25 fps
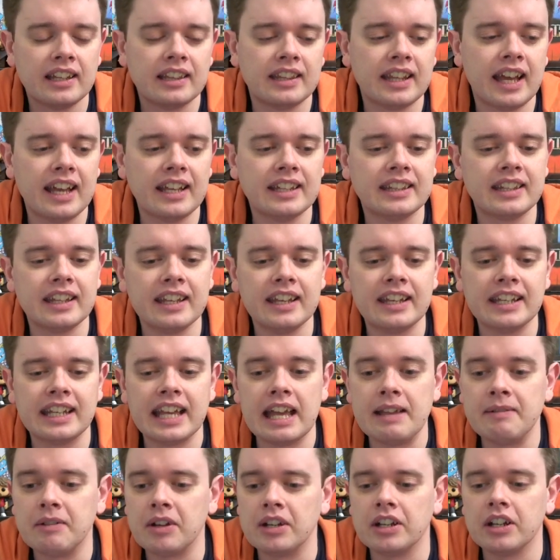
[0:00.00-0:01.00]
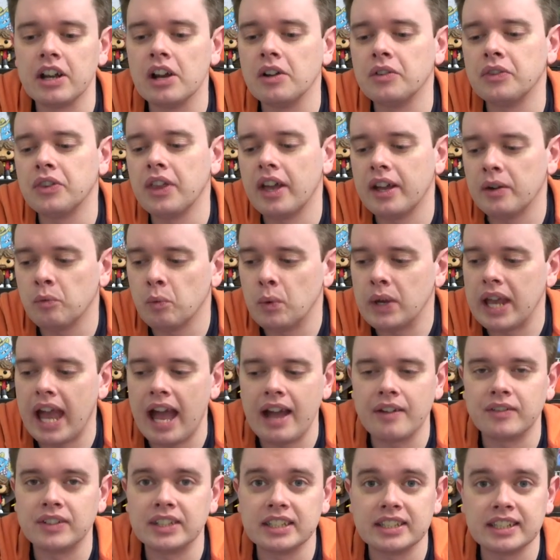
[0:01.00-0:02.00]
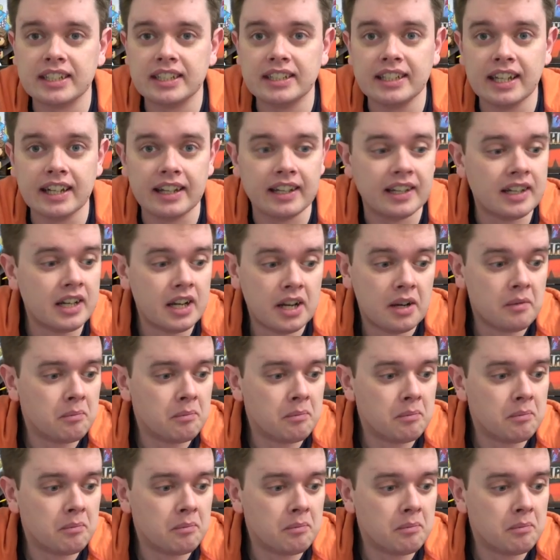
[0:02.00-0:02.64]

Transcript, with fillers: that the game can go that we haven't seen yet